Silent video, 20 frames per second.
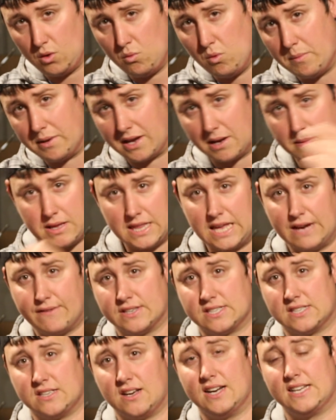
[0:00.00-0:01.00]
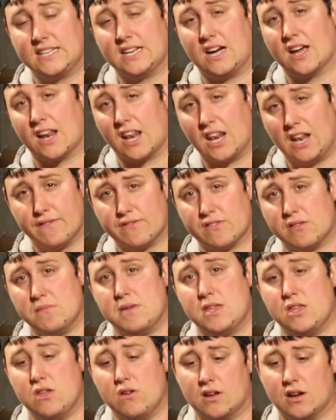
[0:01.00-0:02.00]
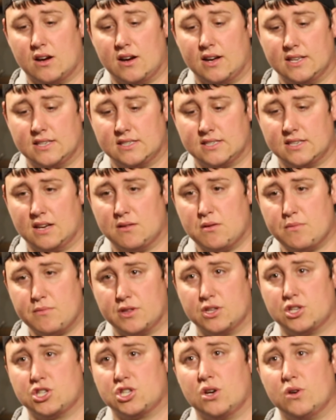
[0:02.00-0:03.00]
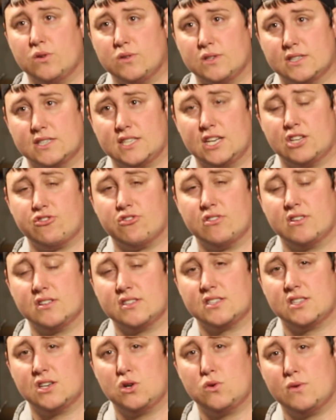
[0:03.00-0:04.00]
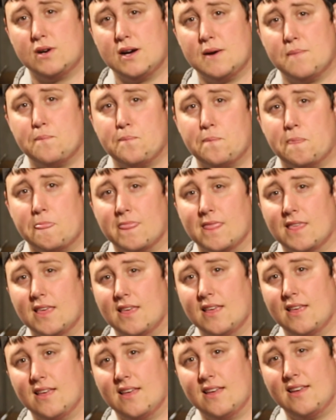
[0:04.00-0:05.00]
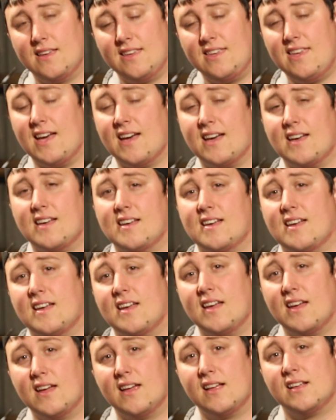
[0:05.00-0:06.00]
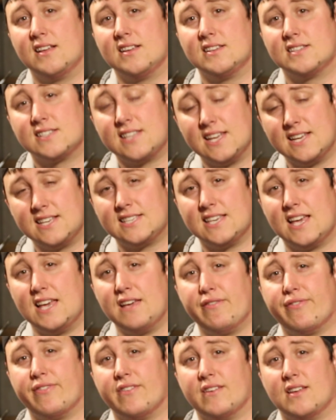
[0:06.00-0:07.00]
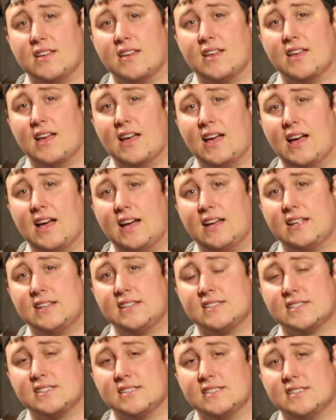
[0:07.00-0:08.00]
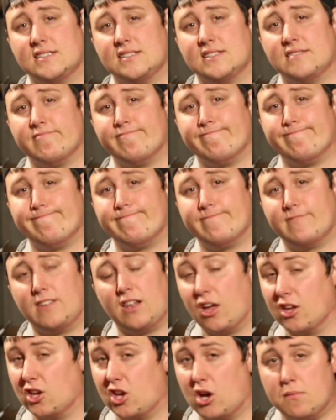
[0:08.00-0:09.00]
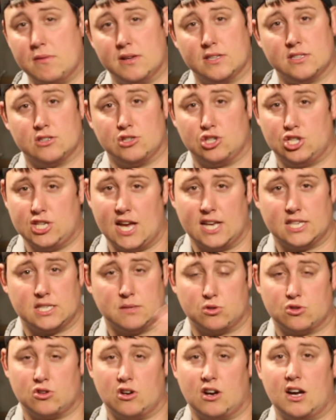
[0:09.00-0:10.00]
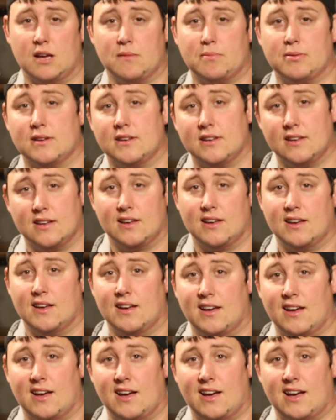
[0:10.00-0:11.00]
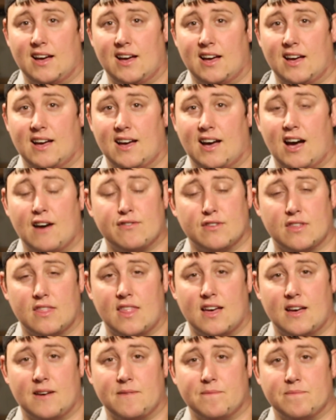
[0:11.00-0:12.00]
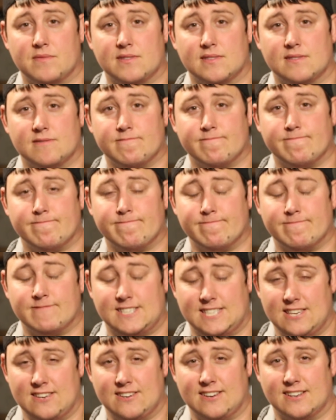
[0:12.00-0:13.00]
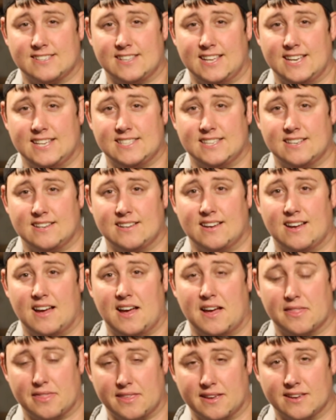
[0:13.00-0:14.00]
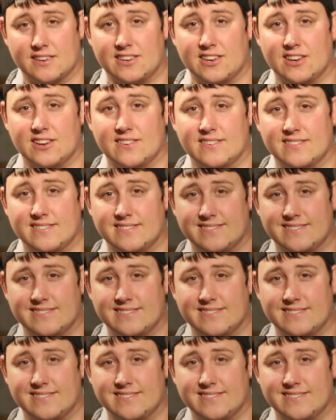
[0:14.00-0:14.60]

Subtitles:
when we come out the other side, I'd love to meet you guys when we're at the shows, etc. So yeah, stay safe and like, comment, share, subscribe. Other than that, see you guys later, and thank you.